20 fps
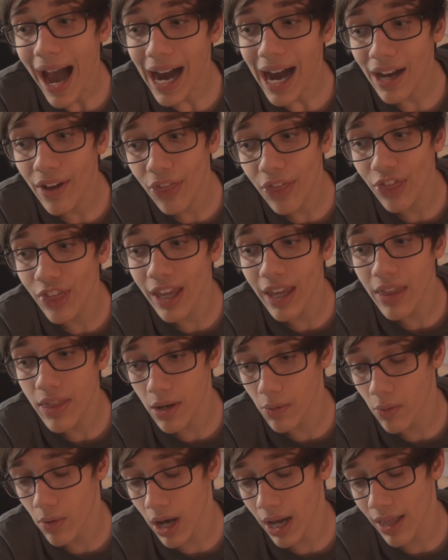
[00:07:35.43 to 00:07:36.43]
I think
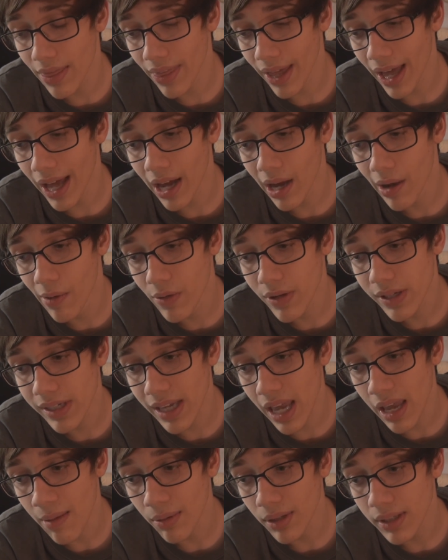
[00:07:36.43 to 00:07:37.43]
that I was
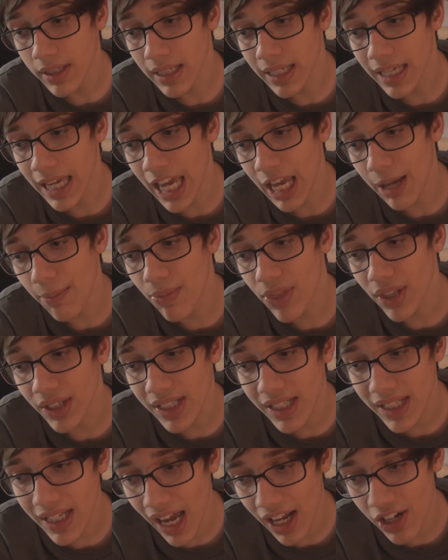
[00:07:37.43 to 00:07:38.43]
able to keep the
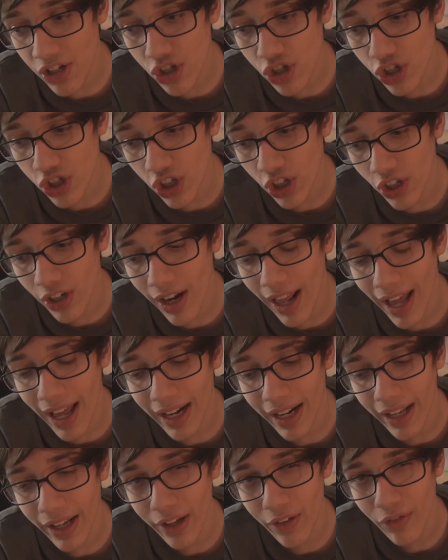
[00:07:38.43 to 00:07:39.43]
tension
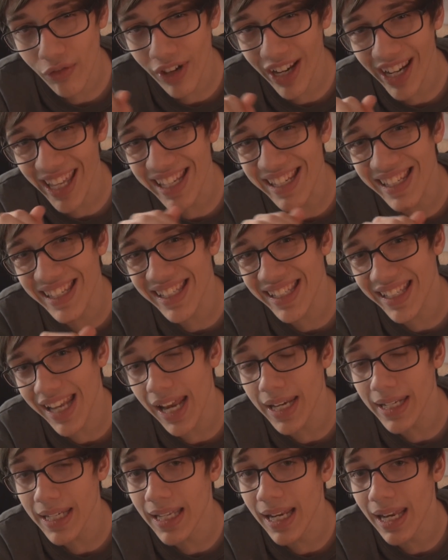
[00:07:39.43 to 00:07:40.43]
at a really
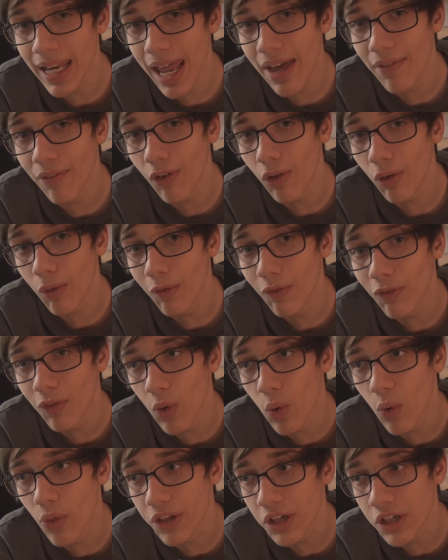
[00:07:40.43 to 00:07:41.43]
steady level
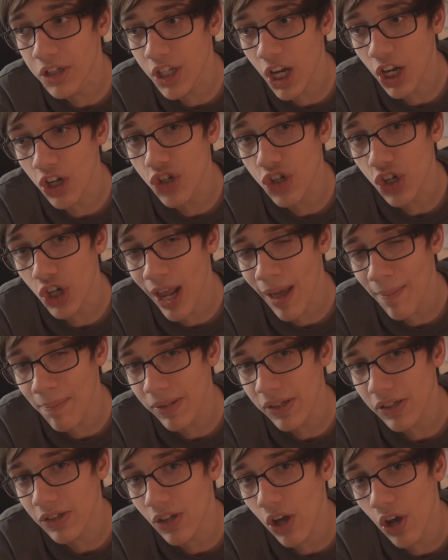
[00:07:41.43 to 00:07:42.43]
for the dungeon
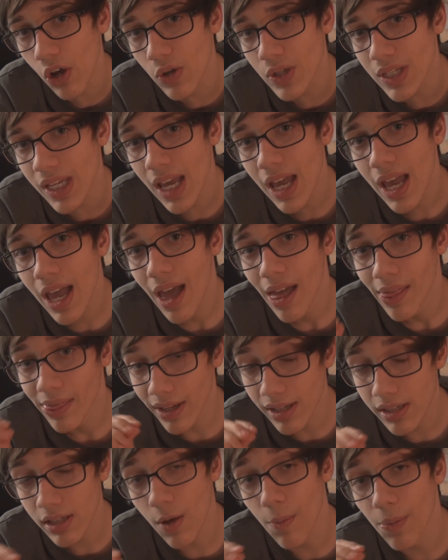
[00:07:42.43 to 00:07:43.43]
episodes.
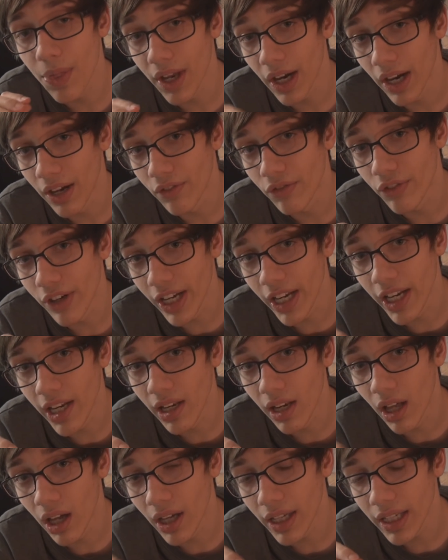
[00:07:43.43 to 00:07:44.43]
That's something I
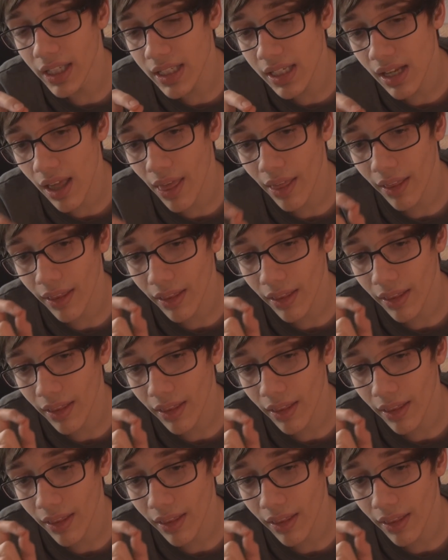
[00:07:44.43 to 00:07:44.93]
really liked.